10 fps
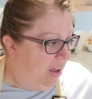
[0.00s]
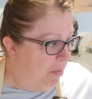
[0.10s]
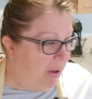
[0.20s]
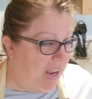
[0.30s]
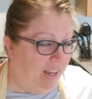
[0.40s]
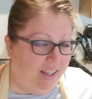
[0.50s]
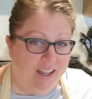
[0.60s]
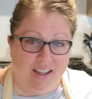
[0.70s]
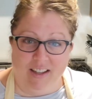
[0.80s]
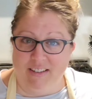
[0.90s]
Mike,
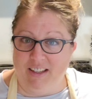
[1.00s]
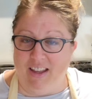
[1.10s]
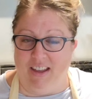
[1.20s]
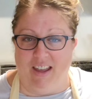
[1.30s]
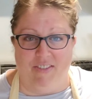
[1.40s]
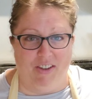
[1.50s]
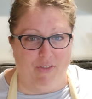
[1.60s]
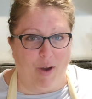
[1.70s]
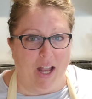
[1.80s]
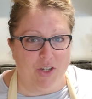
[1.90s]
if
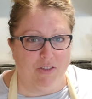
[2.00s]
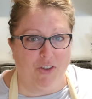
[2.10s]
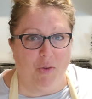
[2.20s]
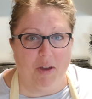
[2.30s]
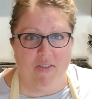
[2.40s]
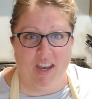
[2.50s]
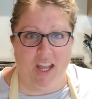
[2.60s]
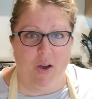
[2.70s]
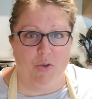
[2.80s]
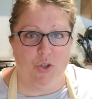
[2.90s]
you've watched a few of my
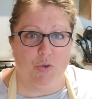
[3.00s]
videos,